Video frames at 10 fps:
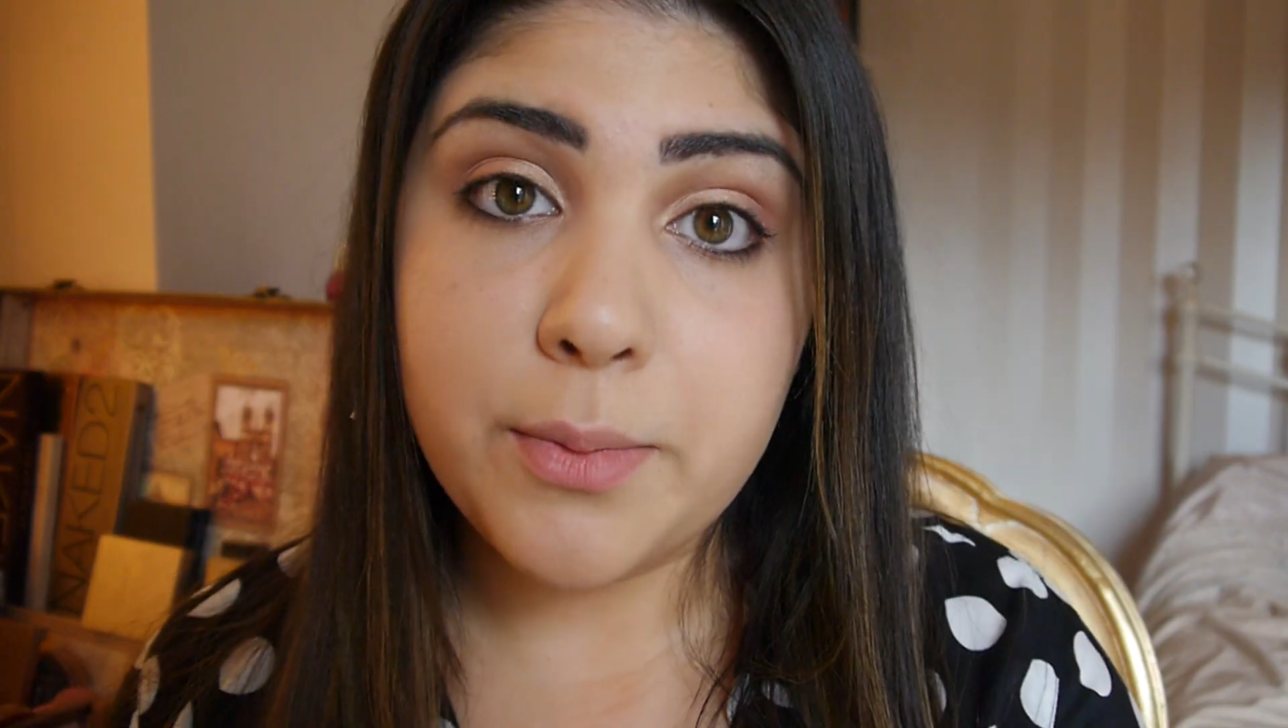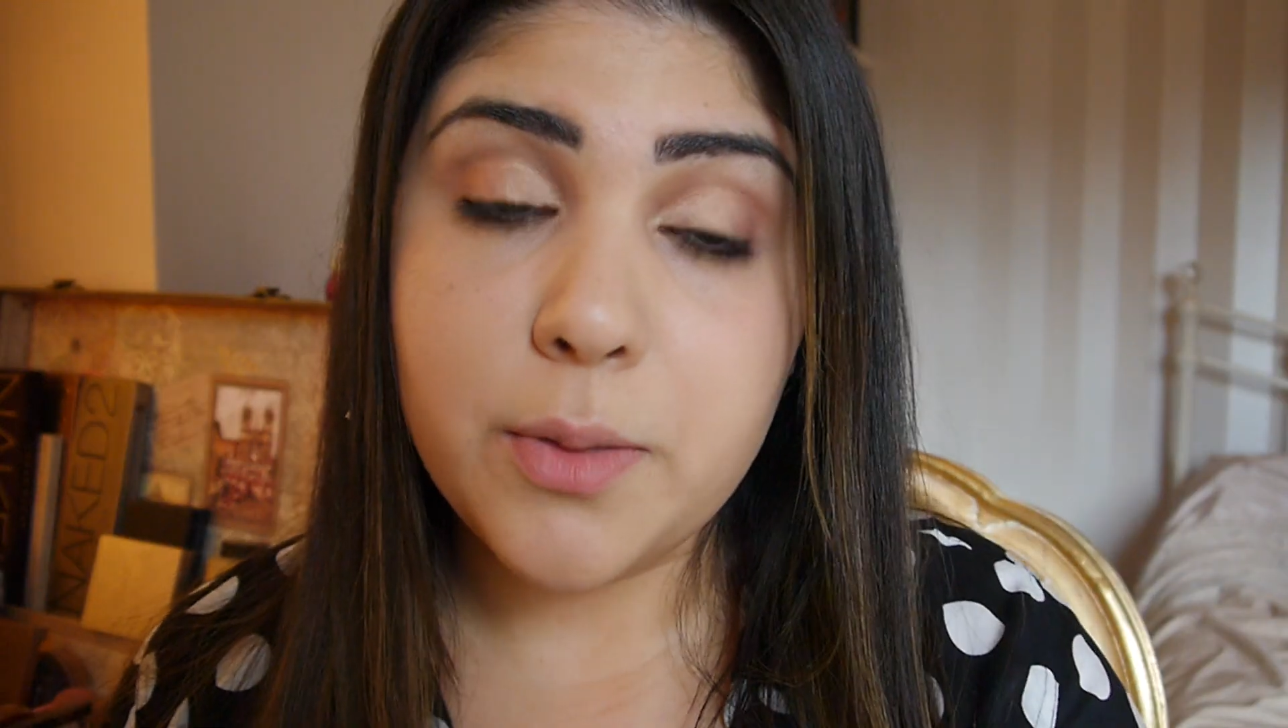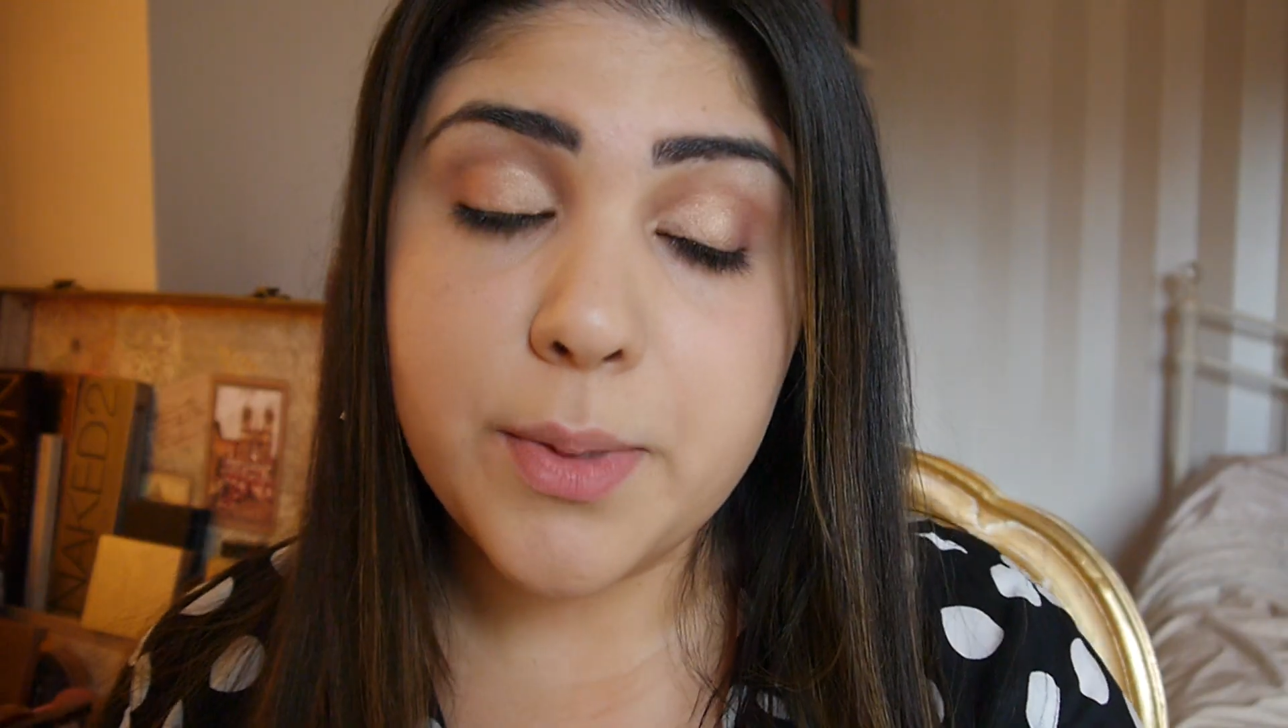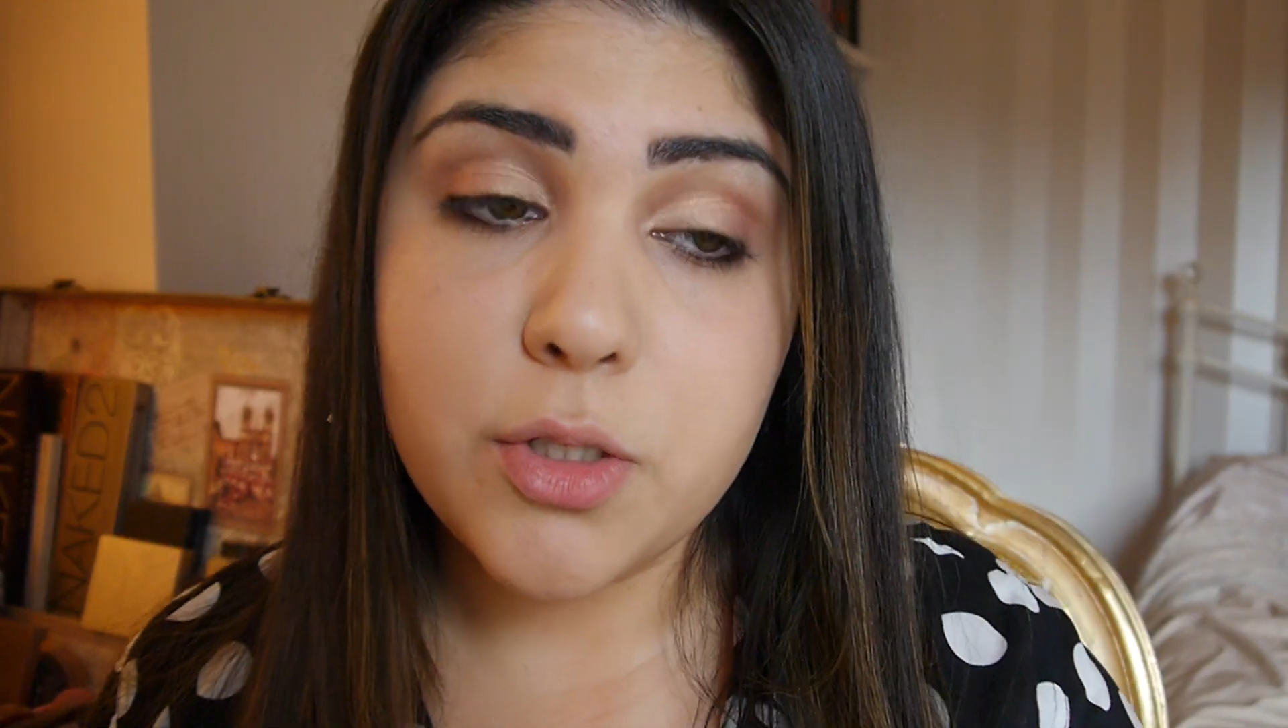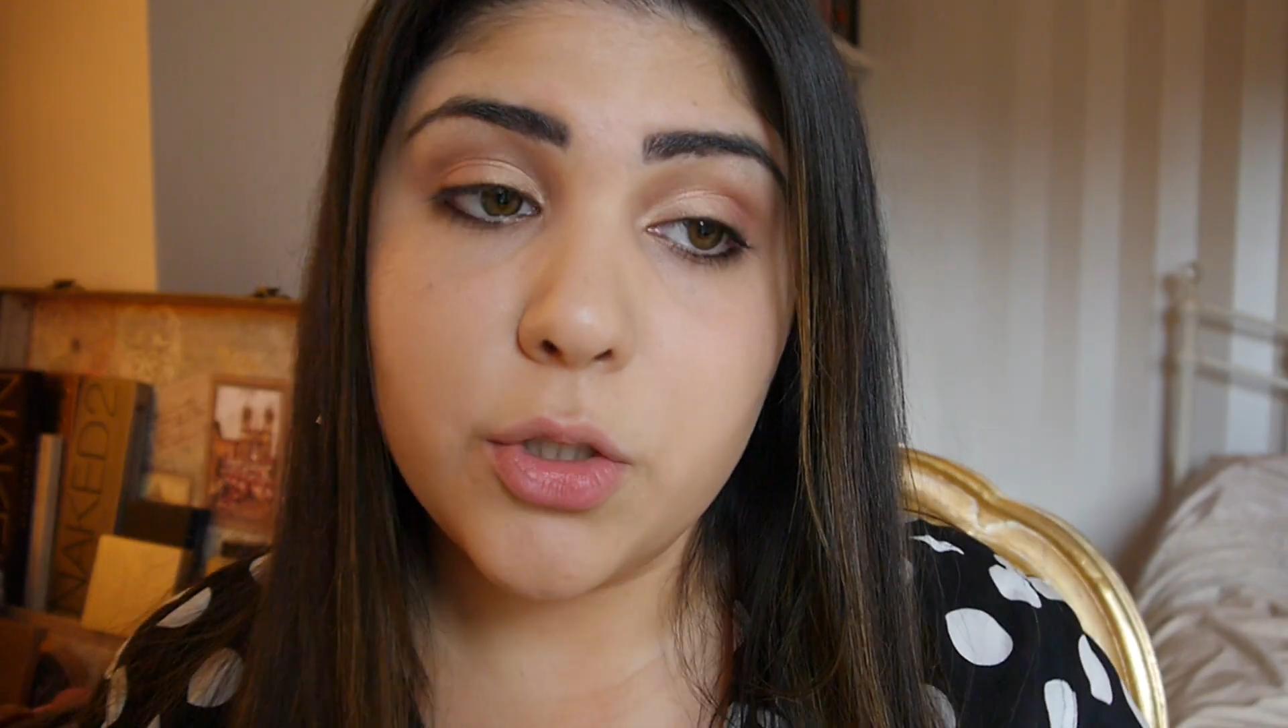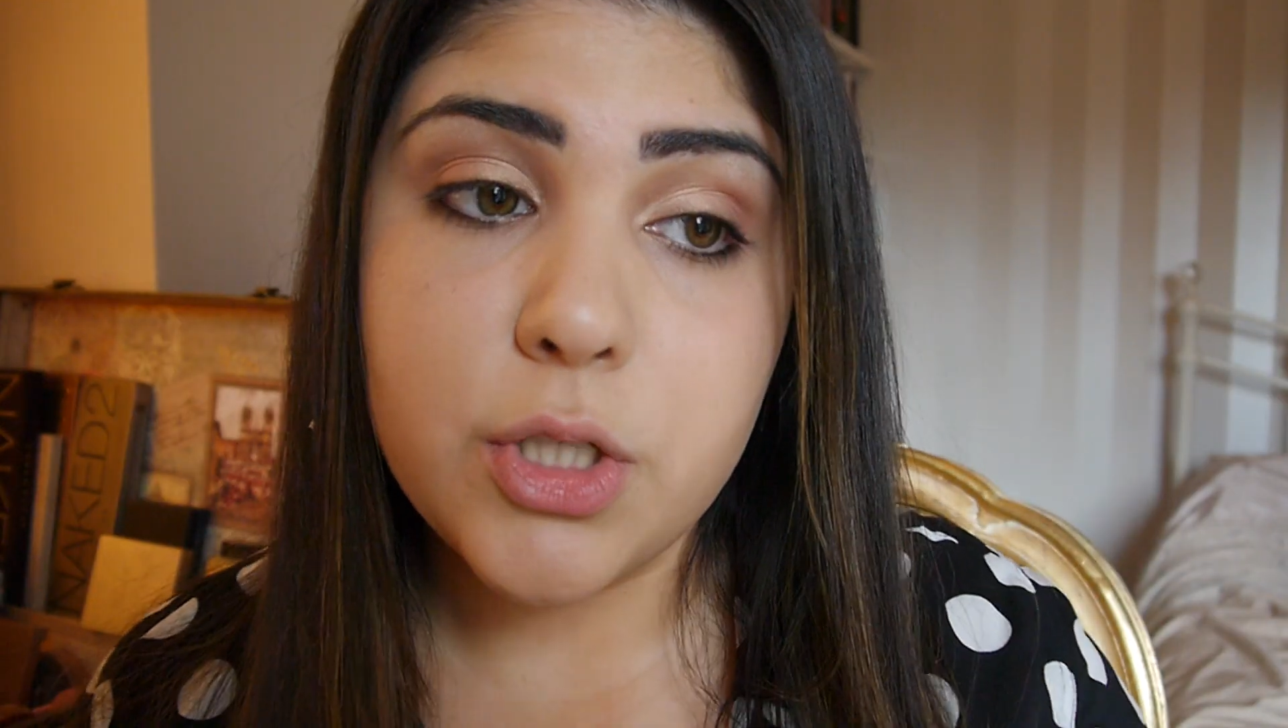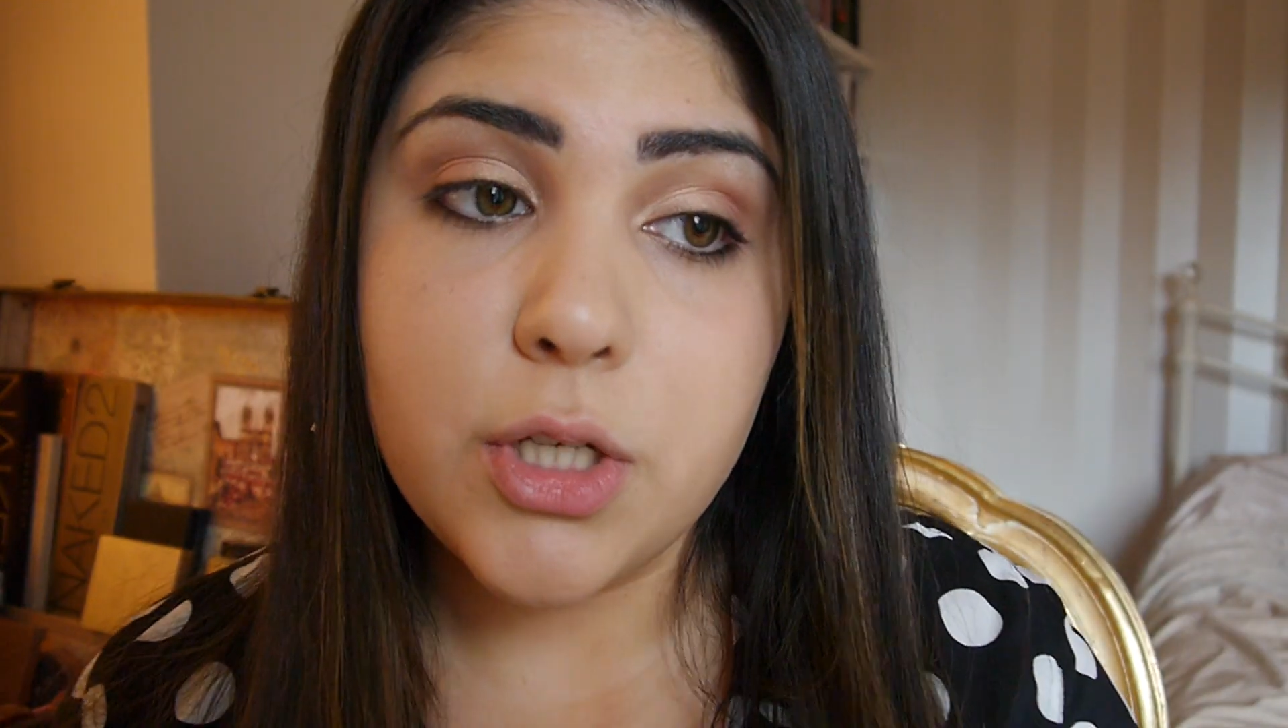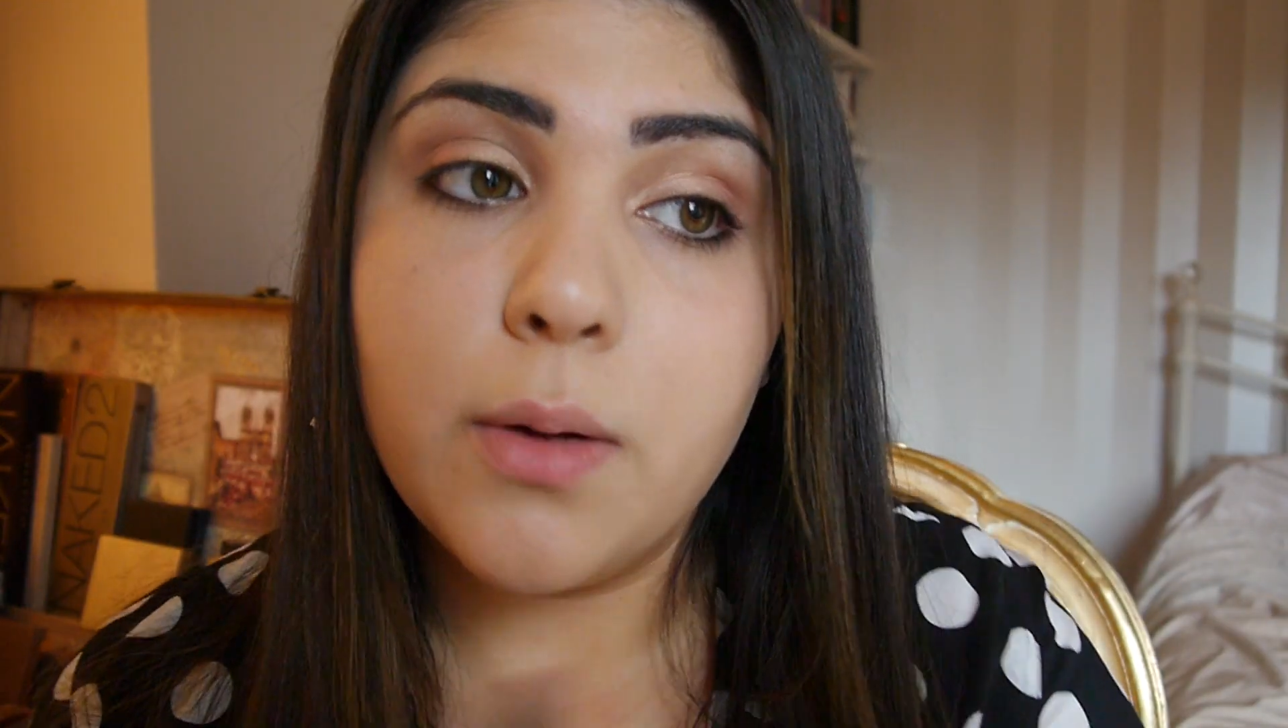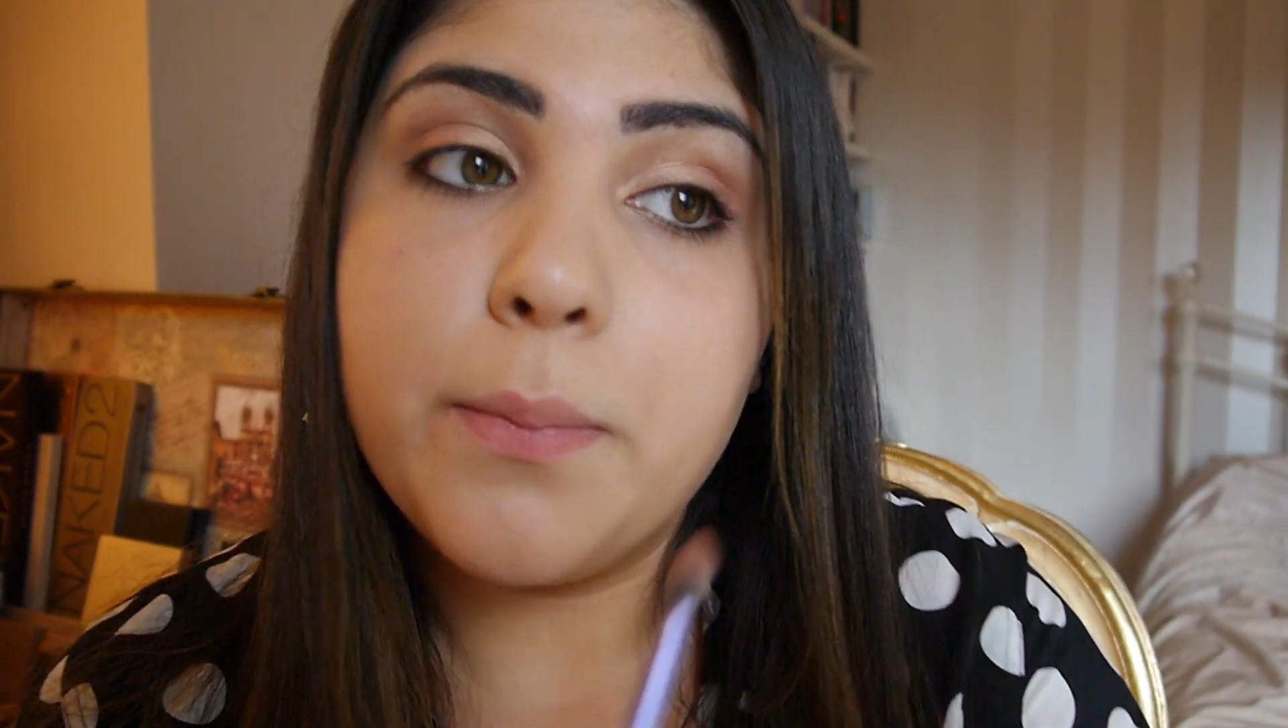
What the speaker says: I'm going to be touching